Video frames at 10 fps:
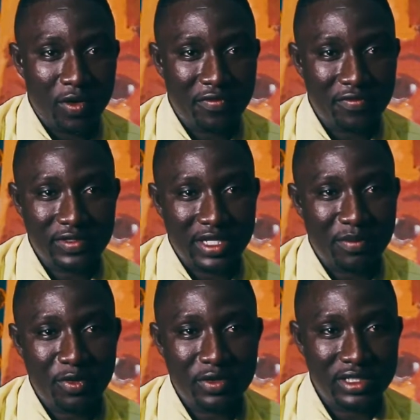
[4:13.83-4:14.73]
off some
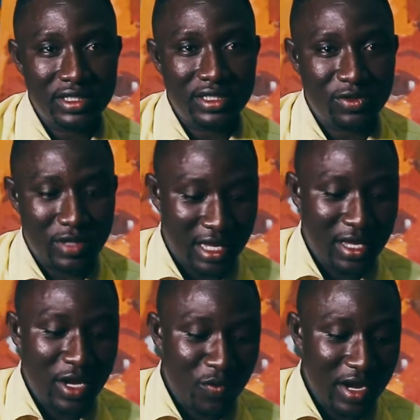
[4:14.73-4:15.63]
portion, so that
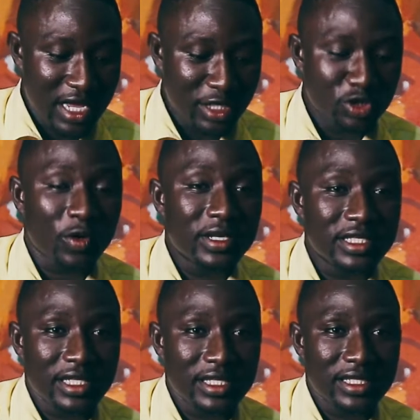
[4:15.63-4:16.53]
when he
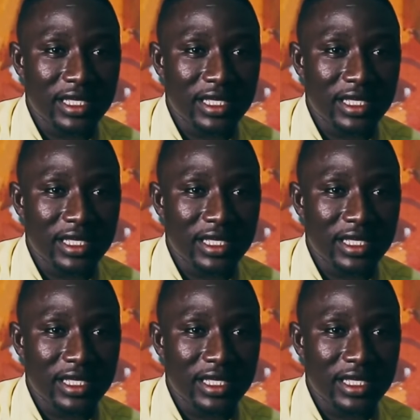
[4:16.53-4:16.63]
joins it,